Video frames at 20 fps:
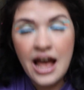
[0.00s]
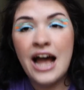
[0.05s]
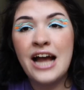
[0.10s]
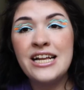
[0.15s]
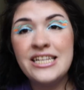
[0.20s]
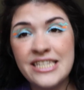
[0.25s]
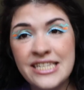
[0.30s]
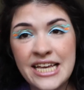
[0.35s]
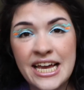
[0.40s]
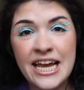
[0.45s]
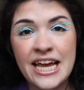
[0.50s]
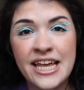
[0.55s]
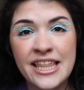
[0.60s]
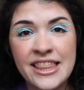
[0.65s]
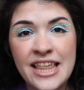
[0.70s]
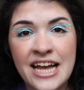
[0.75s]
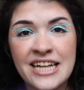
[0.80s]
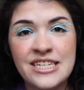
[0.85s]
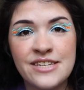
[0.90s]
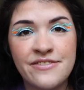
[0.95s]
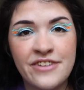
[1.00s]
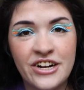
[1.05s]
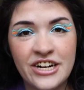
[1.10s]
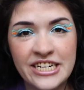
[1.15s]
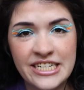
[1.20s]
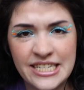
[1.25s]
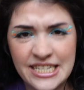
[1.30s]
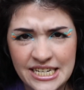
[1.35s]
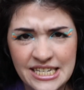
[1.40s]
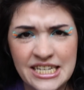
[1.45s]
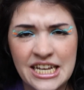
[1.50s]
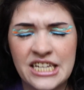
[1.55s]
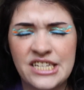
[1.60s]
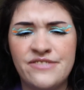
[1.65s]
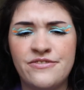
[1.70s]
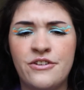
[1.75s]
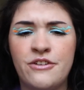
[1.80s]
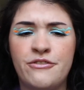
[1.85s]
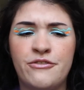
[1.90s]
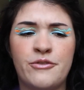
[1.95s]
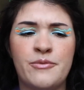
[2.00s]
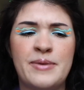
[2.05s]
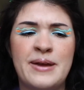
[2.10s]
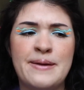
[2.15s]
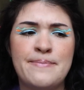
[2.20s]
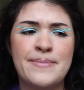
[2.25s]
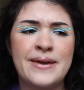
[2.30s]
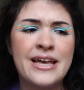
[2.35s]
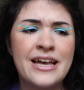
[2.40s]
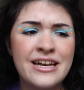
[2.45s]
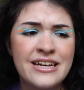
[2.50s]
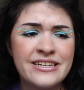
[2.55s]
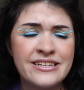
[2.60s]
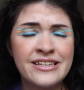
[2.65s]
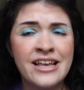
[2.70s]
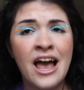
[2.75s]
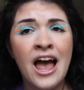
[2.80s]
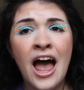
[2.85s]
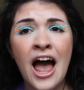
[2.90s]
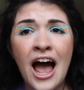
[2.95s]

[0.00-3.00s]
I'd say that's very successful for me because